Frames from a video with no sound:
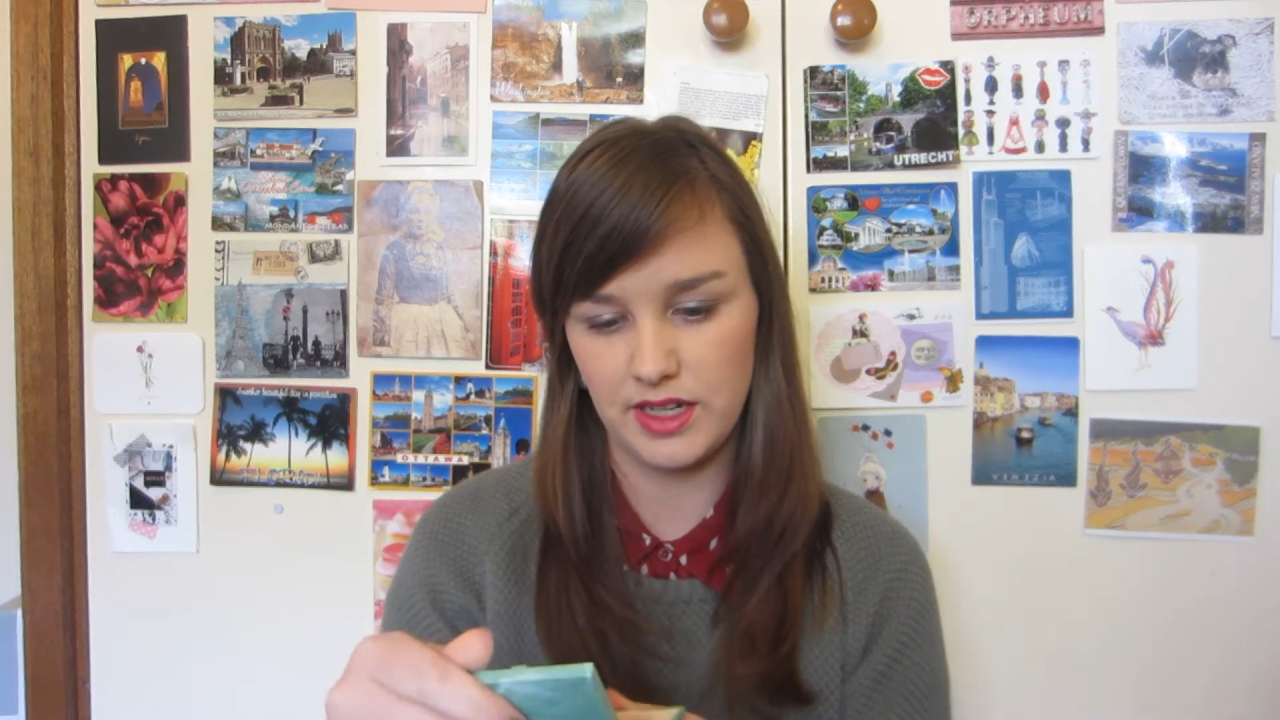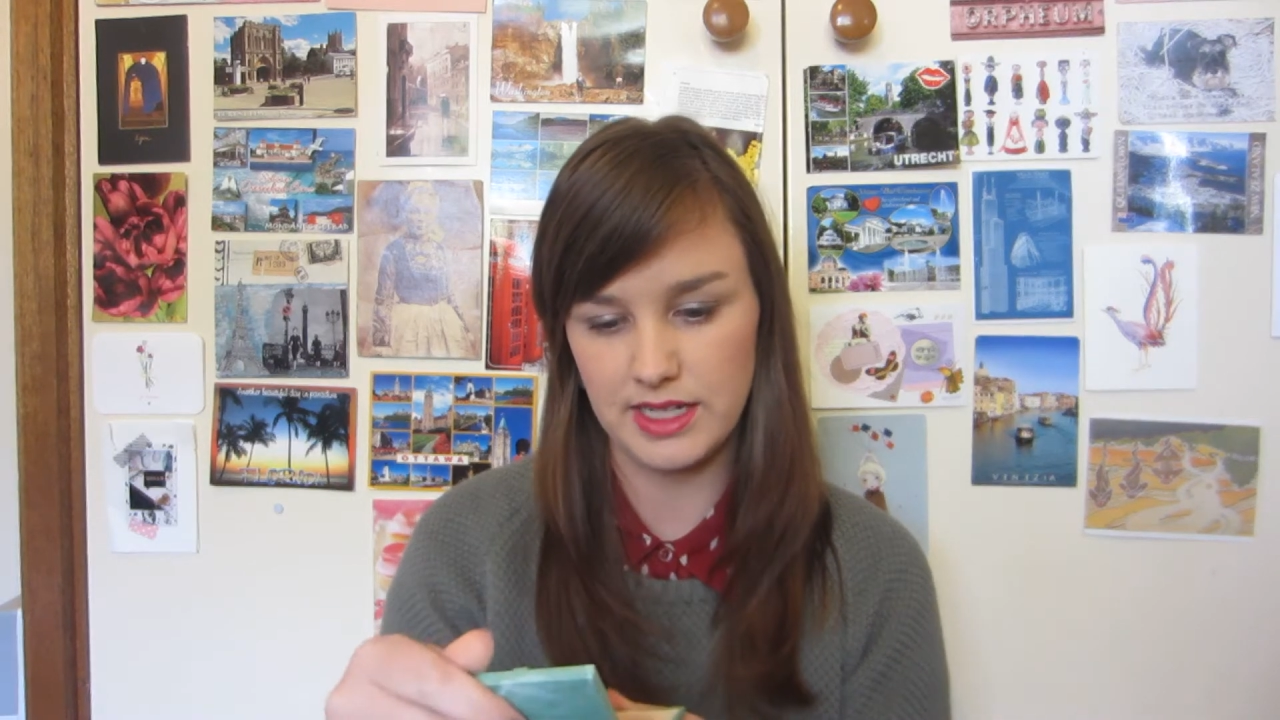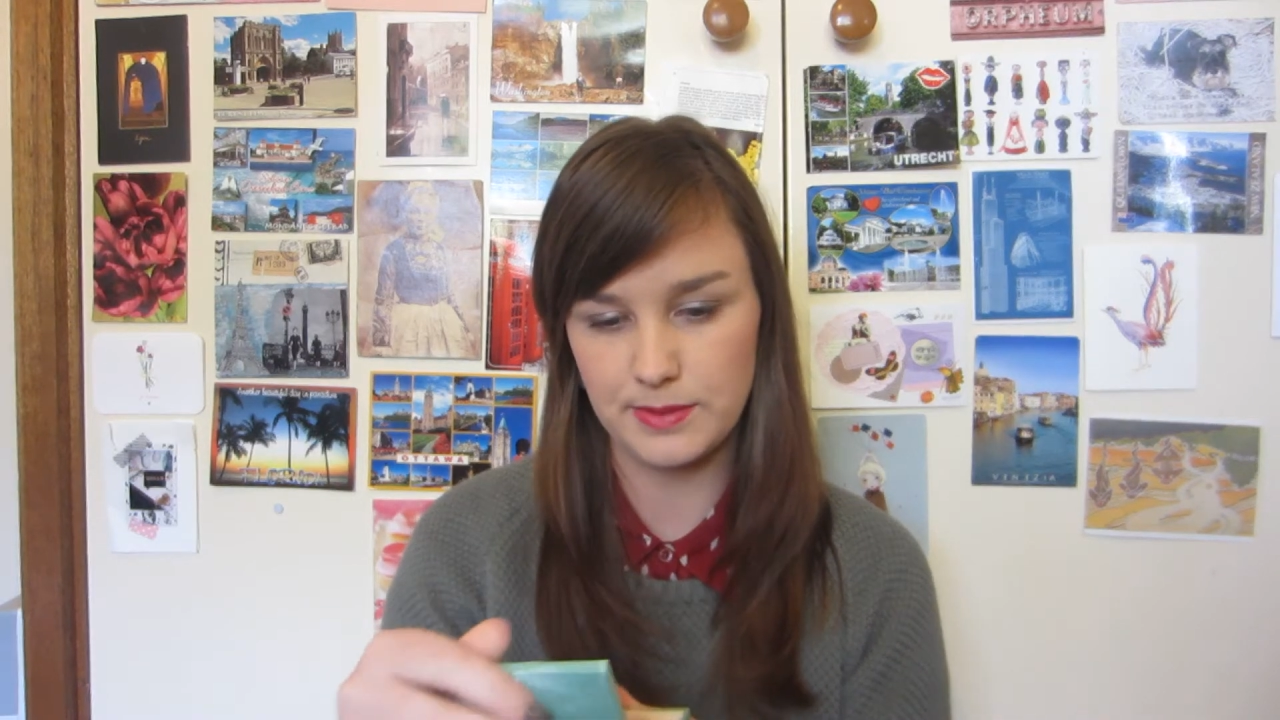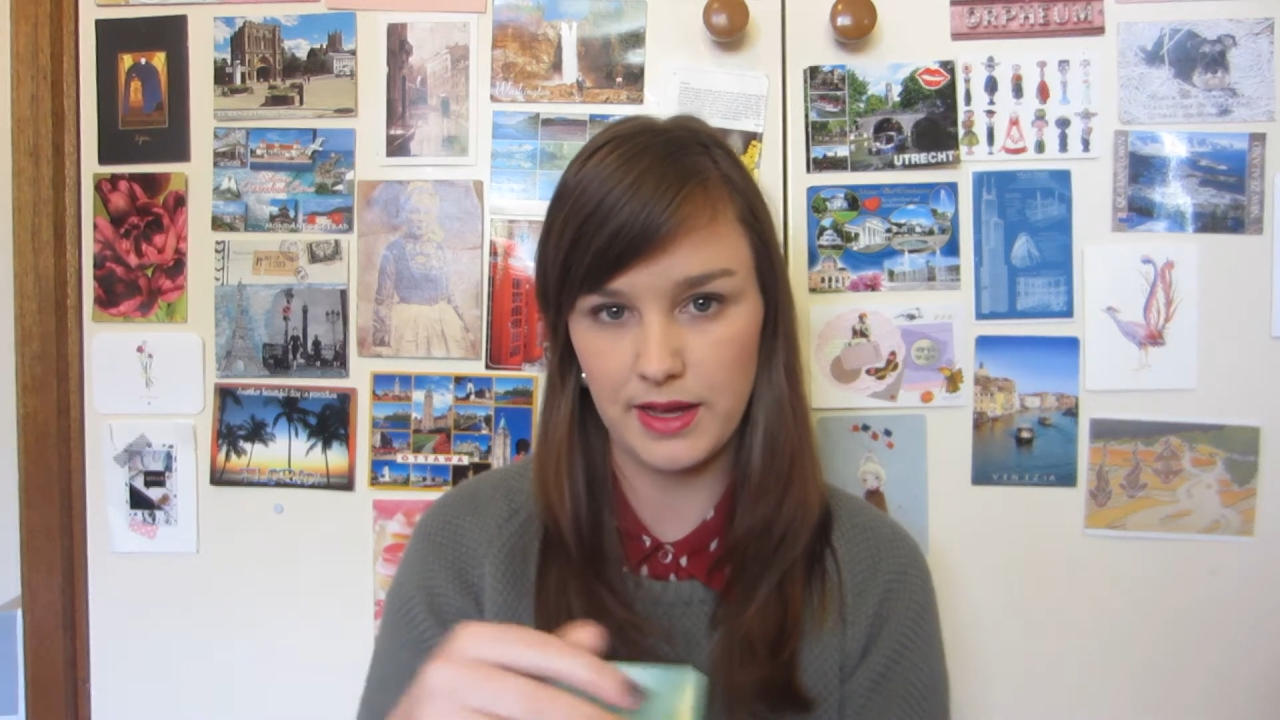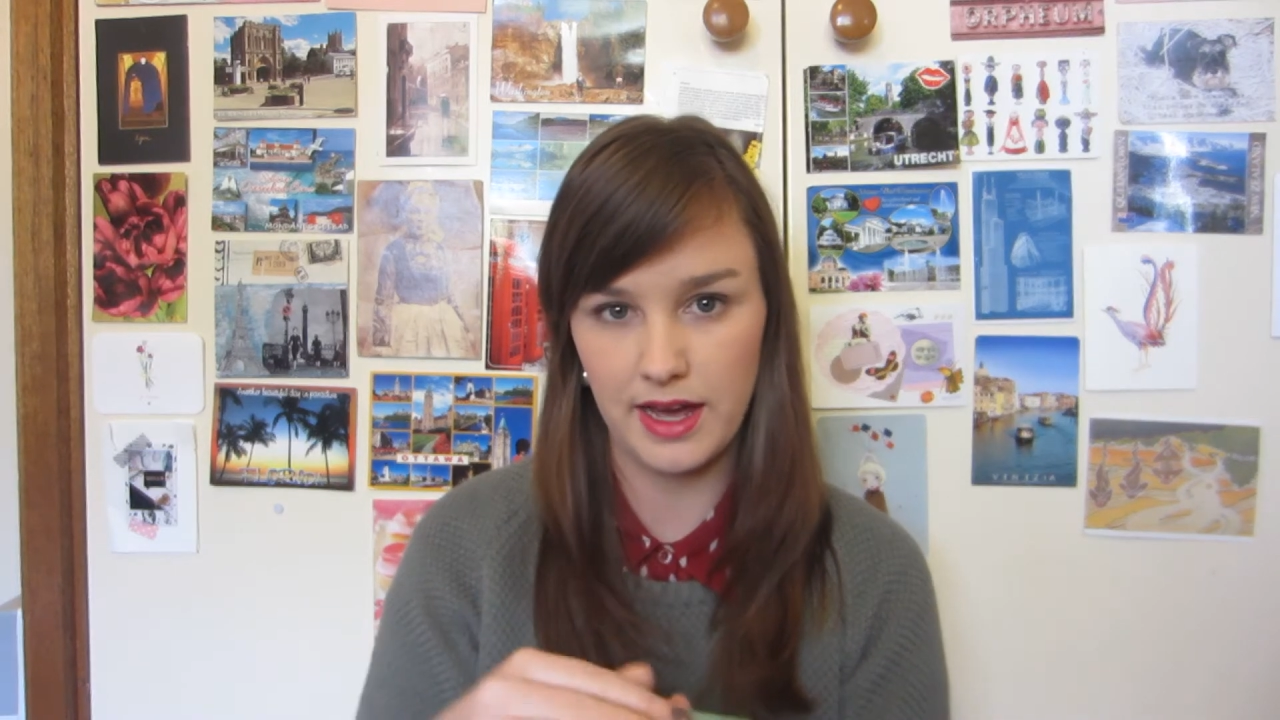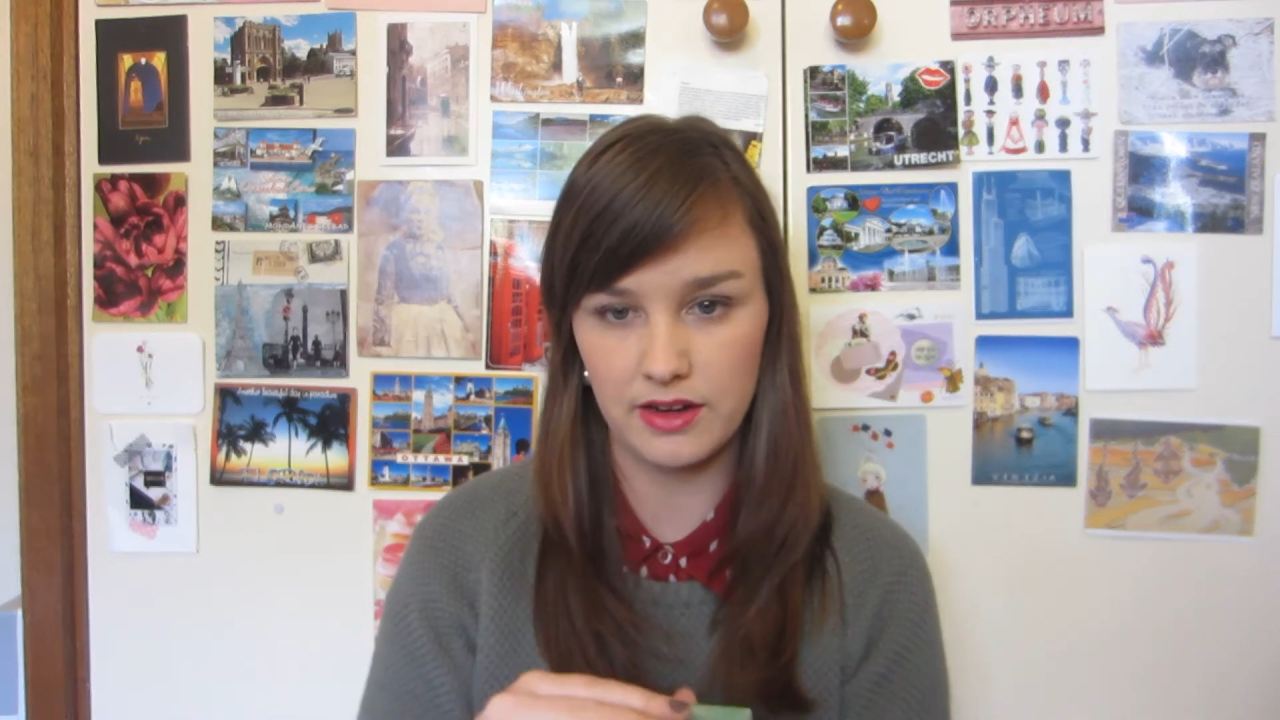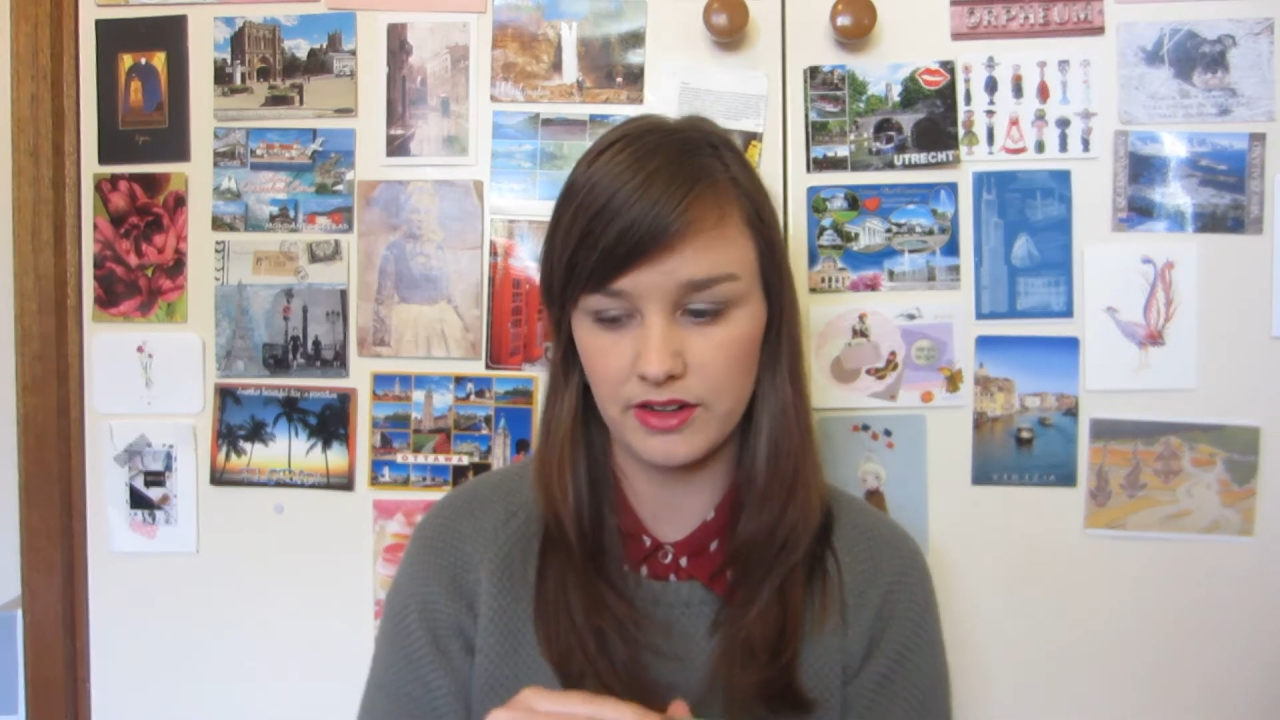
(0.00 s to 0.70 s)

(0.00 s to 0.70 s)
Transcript: nice powder,